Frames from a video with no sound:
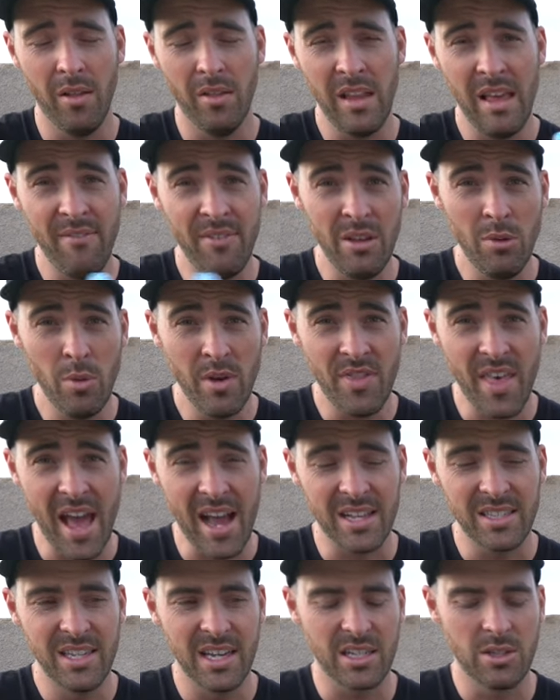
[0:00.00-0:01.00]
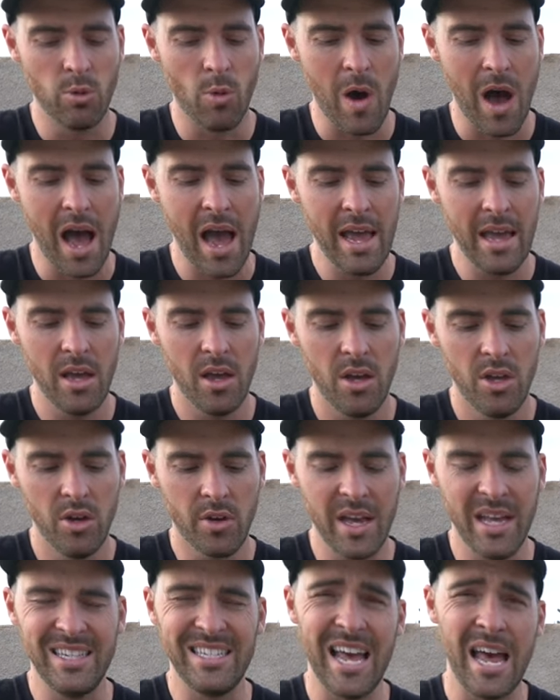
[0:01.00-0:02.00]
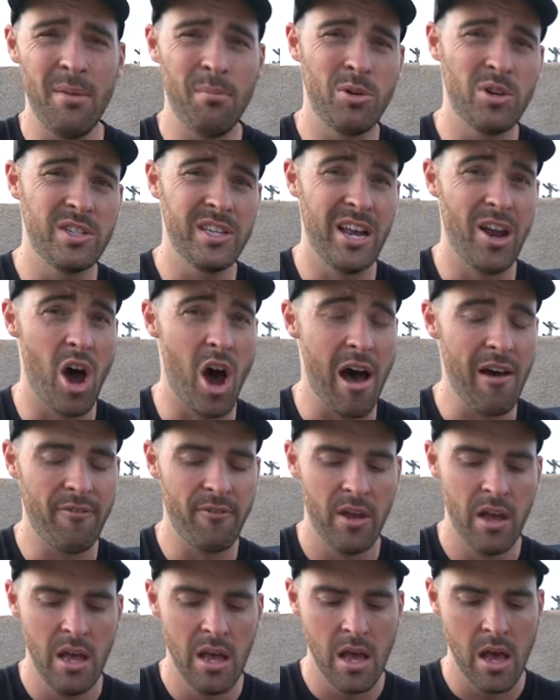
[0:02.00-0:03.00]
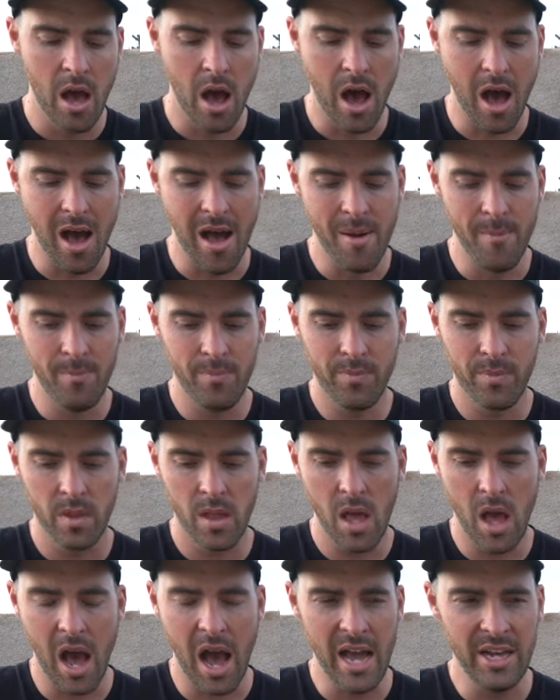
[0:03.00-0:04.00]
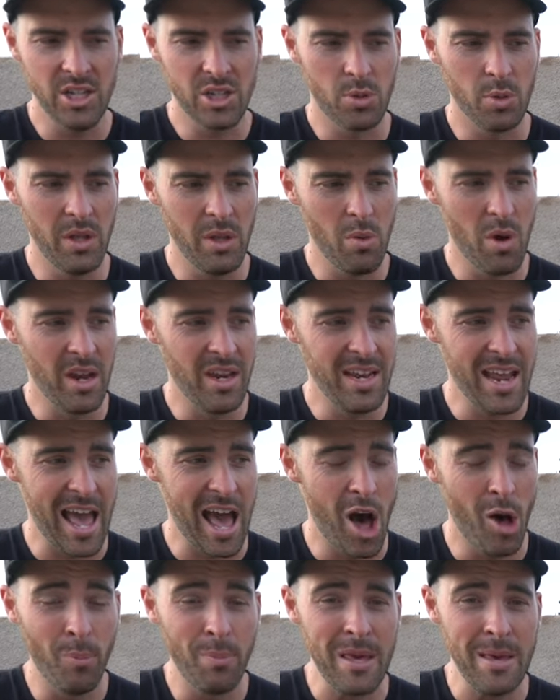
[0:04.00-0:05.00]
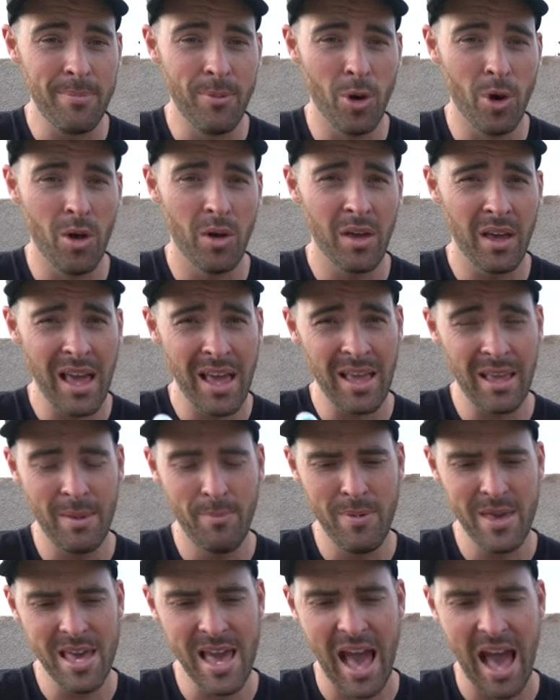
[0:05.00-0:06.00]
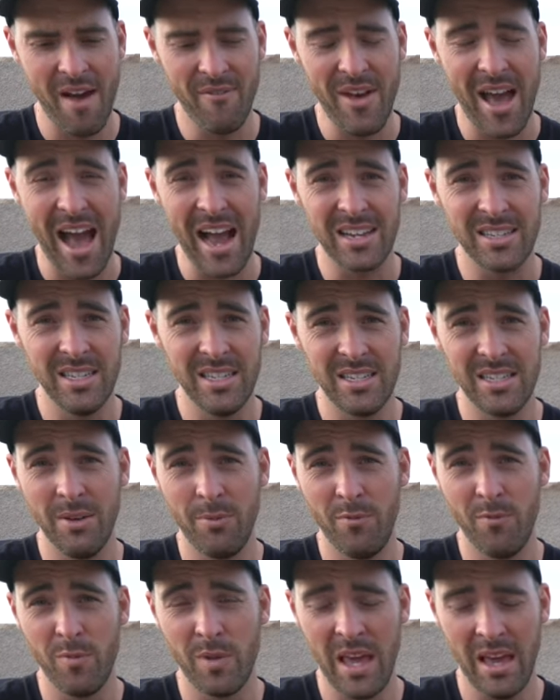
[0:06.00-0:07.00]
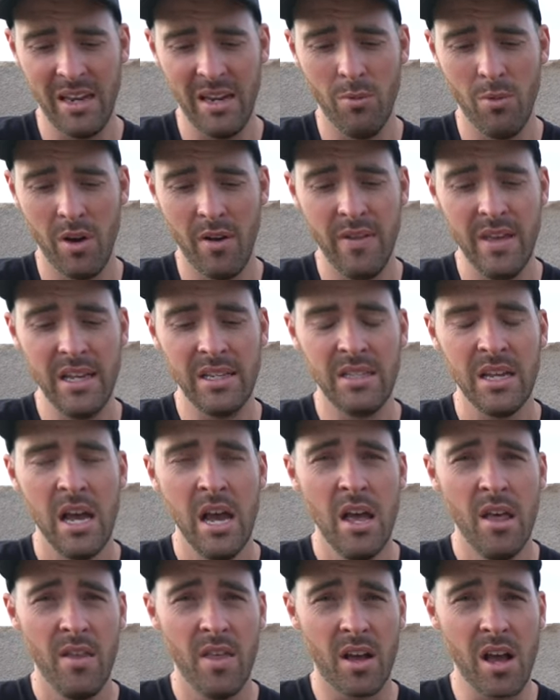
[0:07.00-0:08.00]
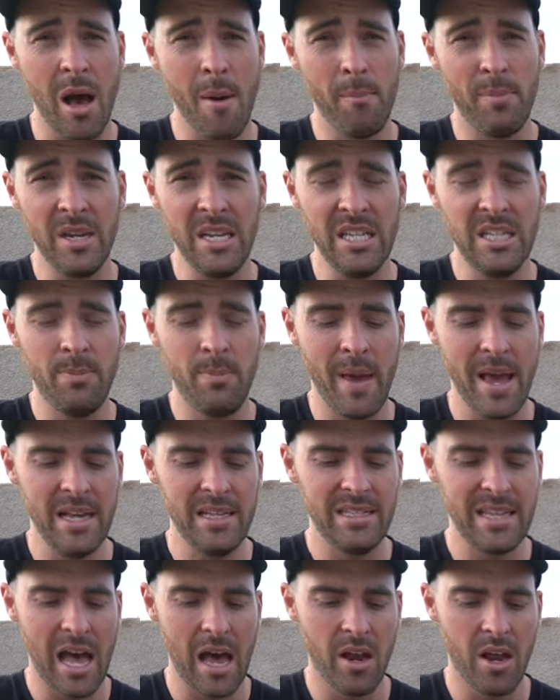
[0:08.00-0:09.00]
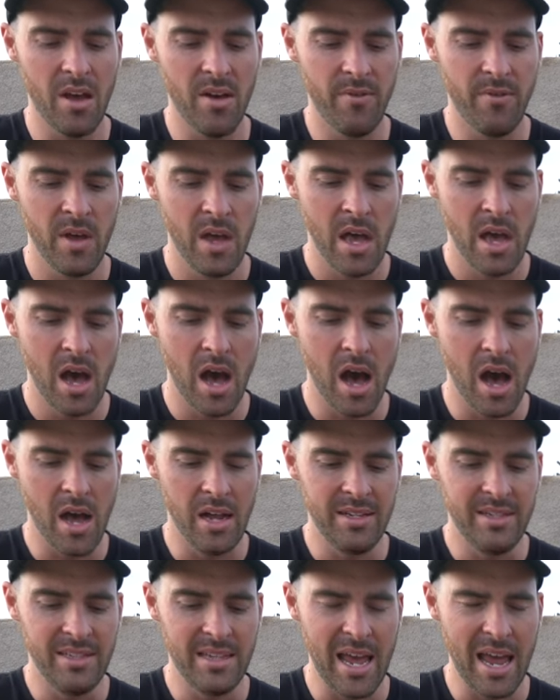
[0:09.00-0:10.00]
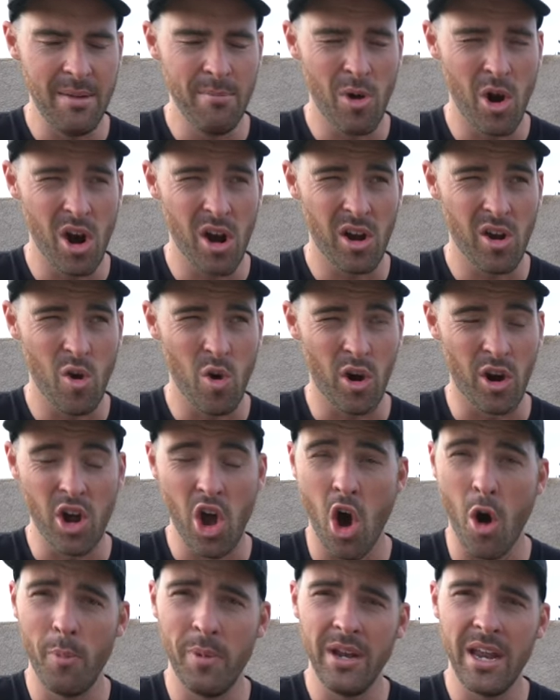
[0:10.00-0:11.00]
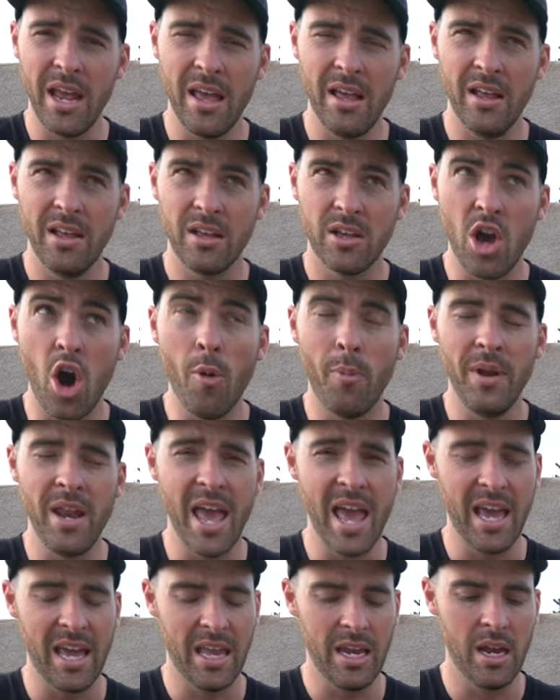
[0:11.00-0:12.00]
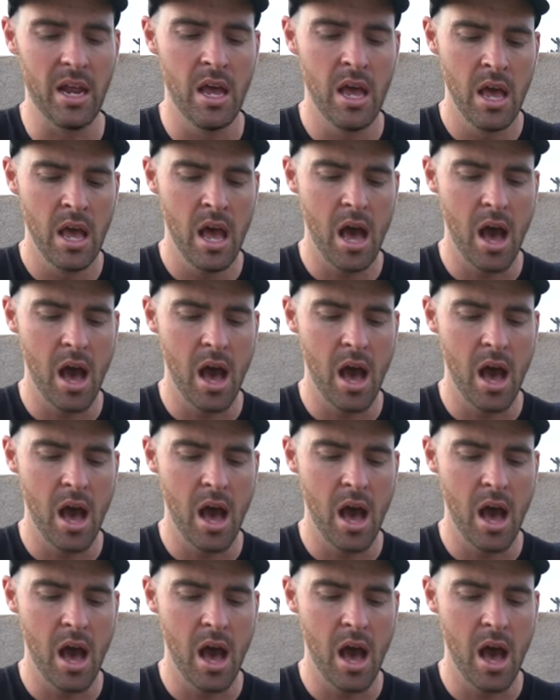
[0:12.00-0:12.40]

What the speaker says: living with XXY, you'll get 10% off. I just really wanted to help people have access to getting one of these. The company is based out of Denmark or Copenhagen.